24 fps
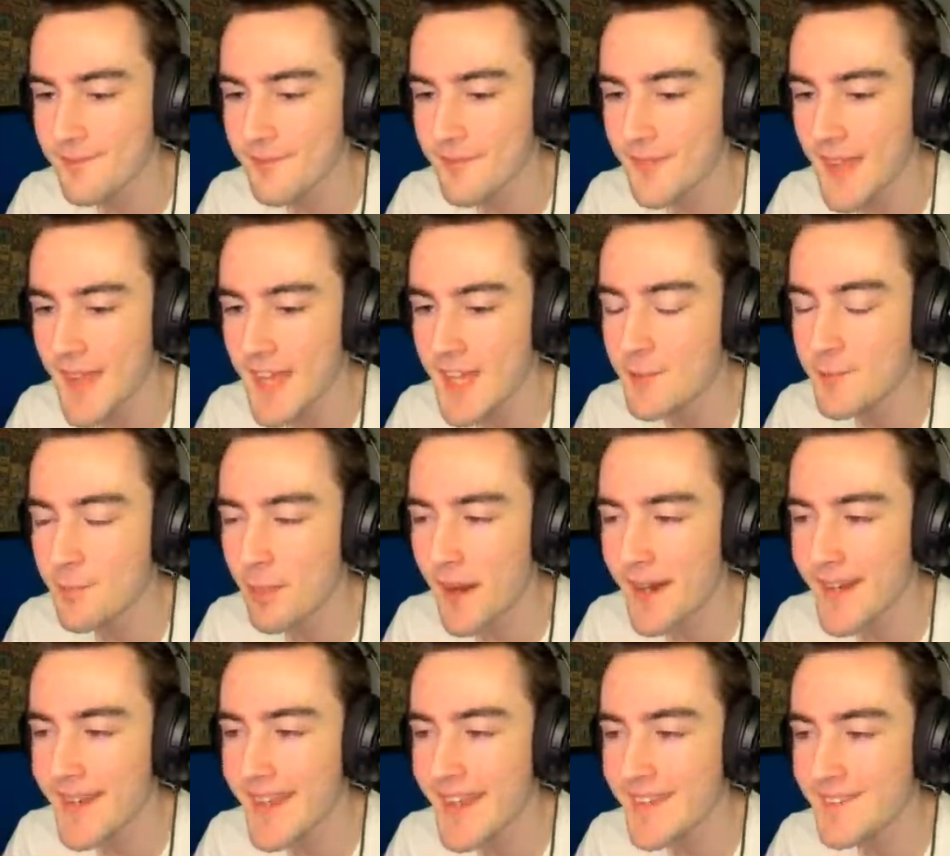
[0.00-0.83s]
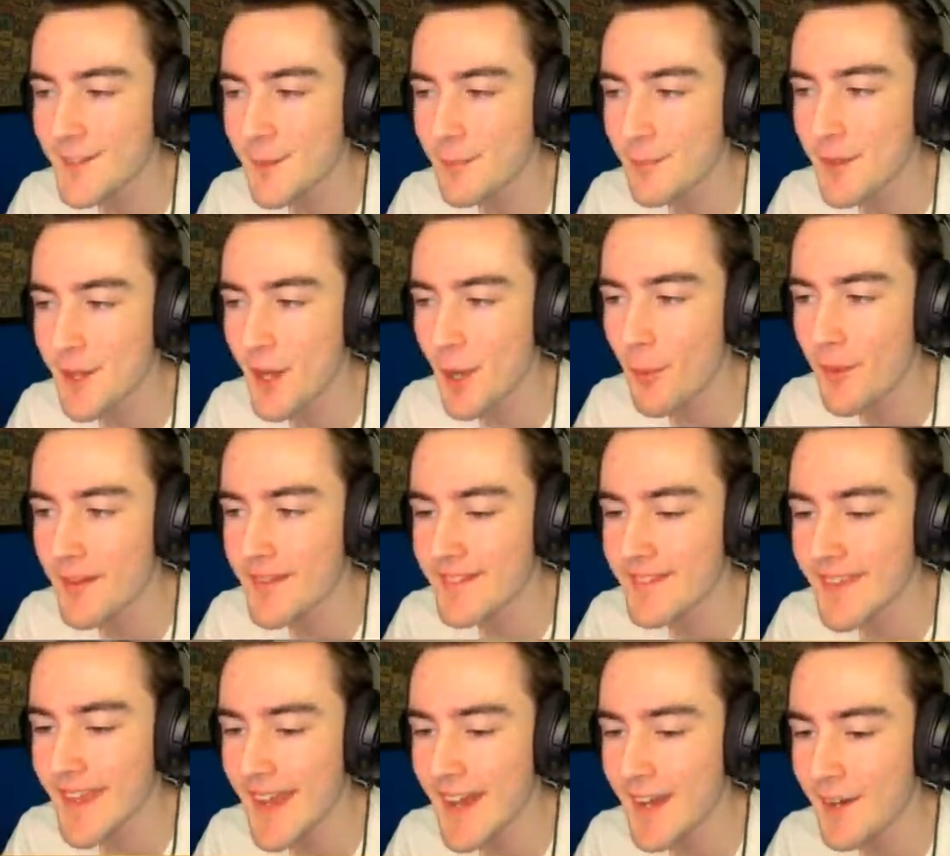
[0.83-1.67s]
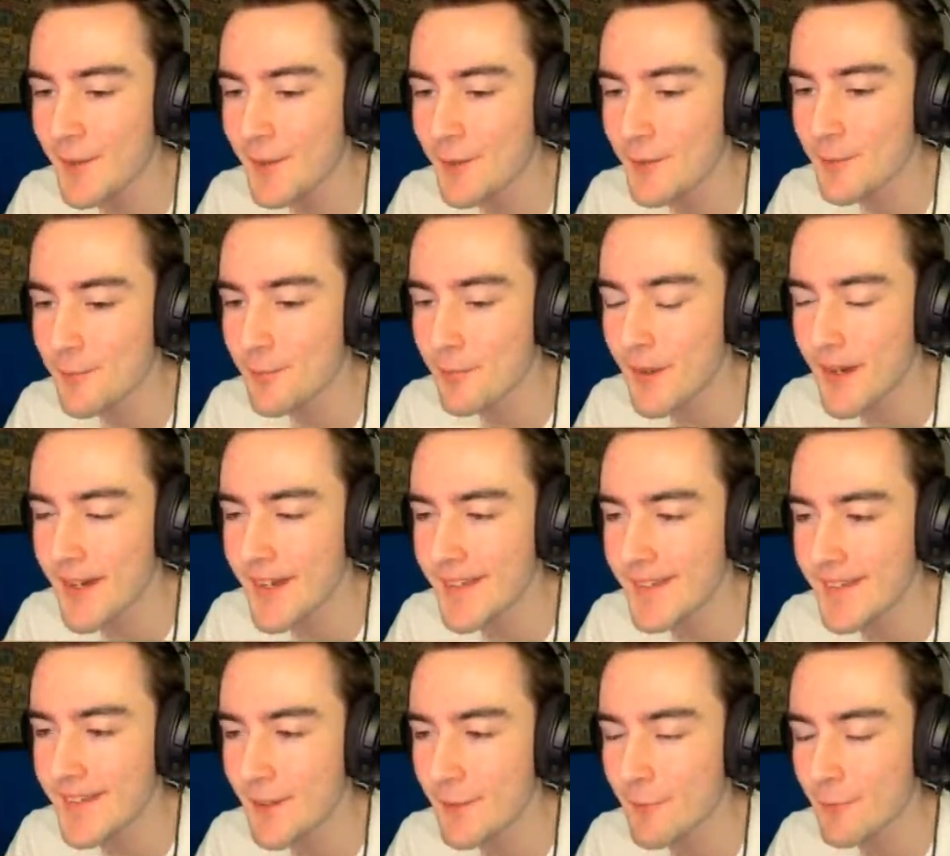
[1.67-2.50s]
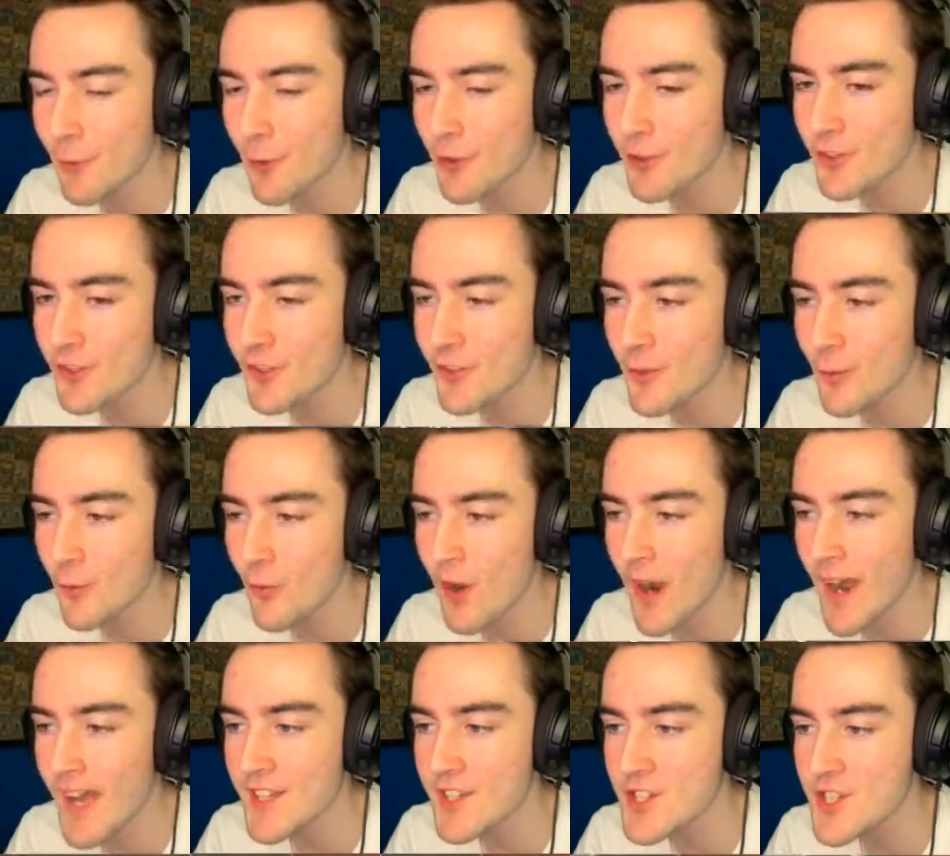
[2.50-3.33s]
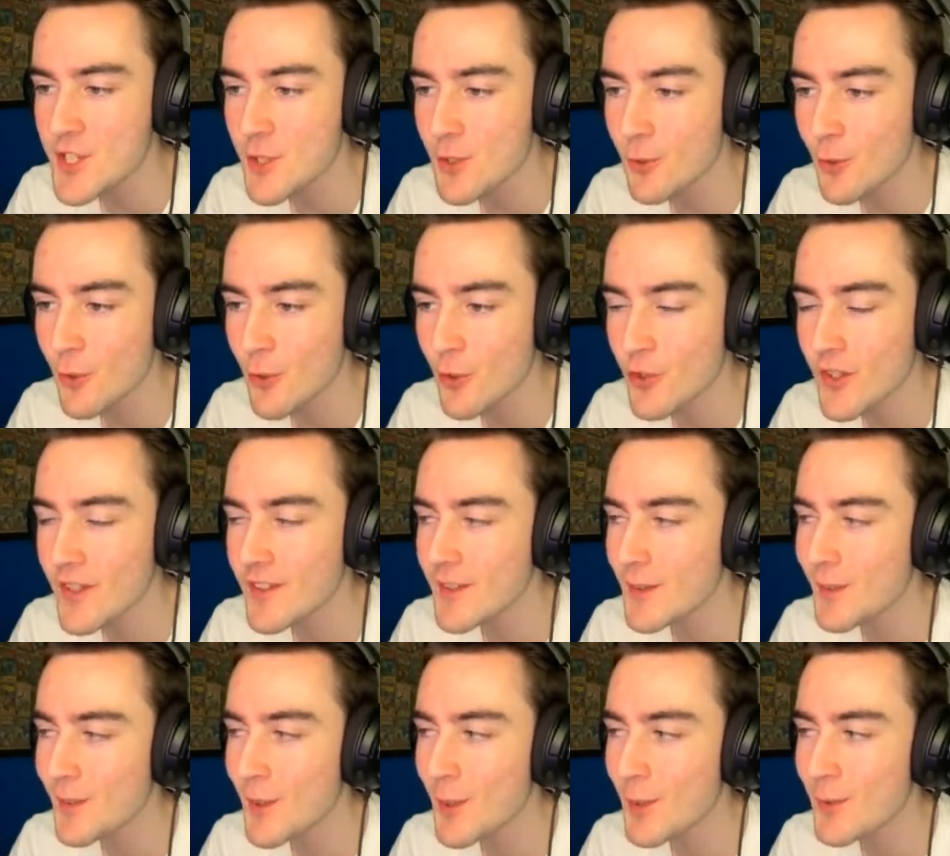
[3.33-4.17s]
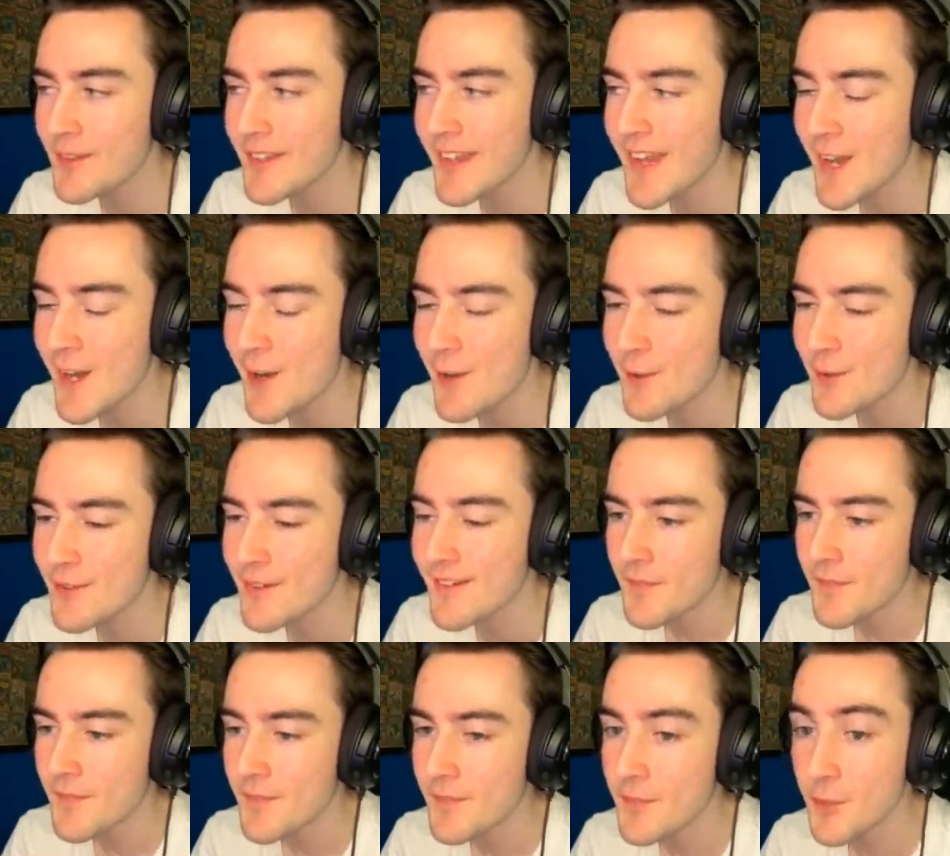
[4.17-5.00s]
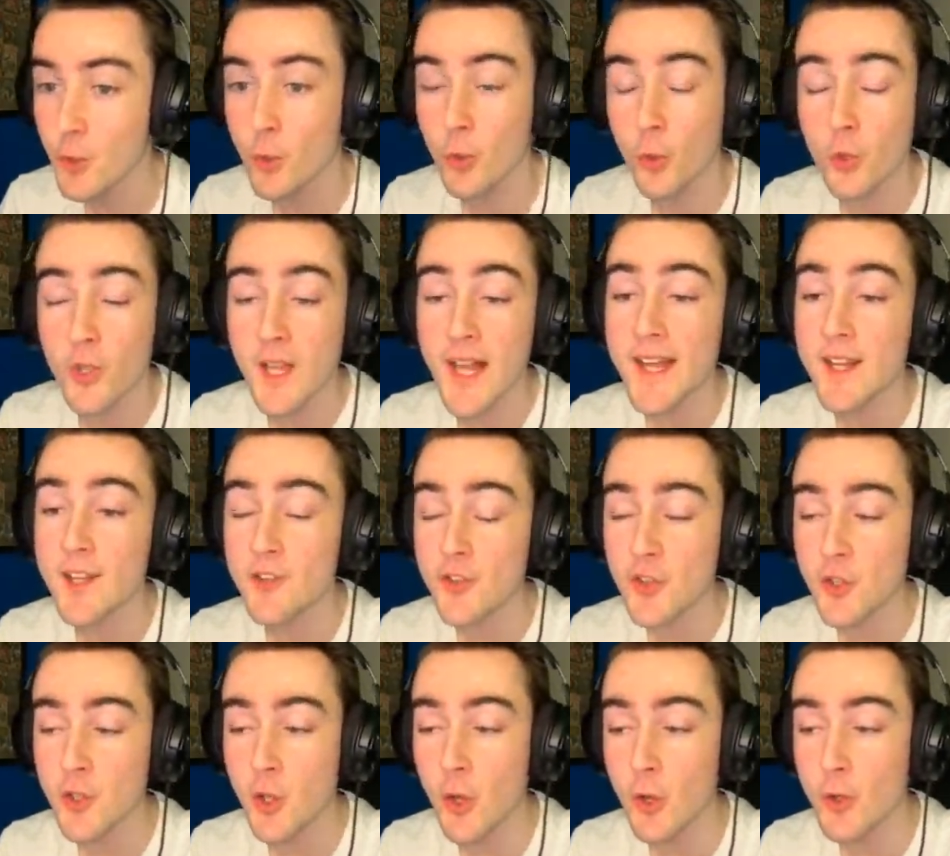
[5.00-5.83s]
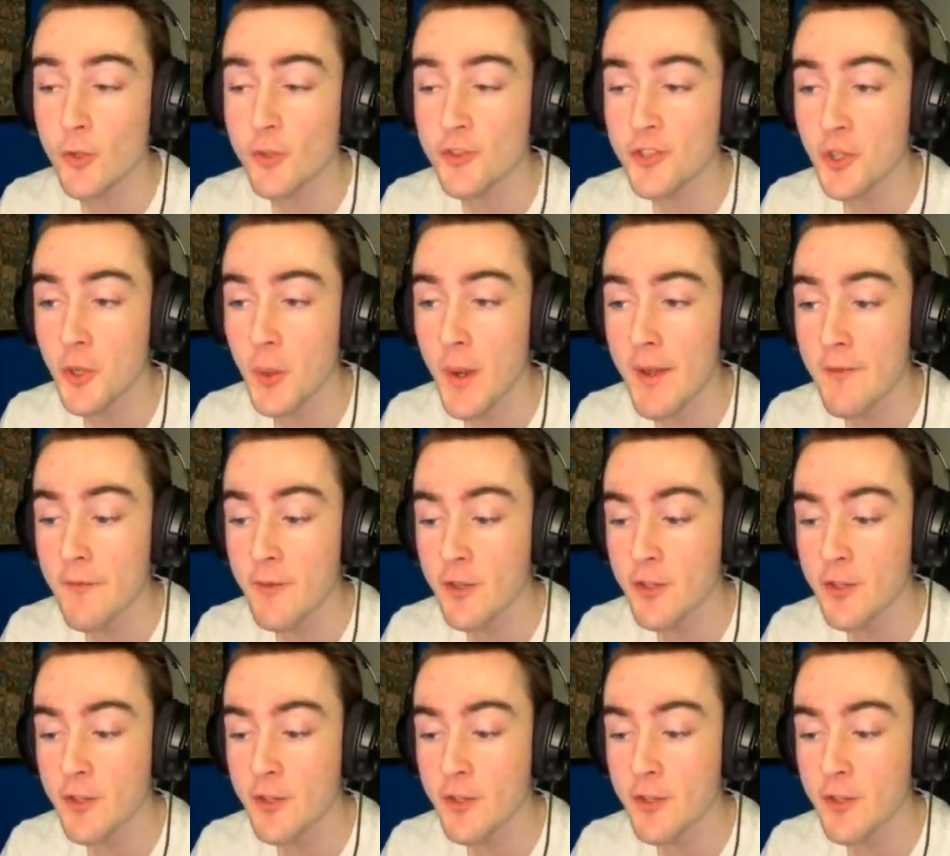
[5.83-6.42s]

His buddy ends up going down, but unfortunately, the riot shield also ends up going down. The gulag is close, however,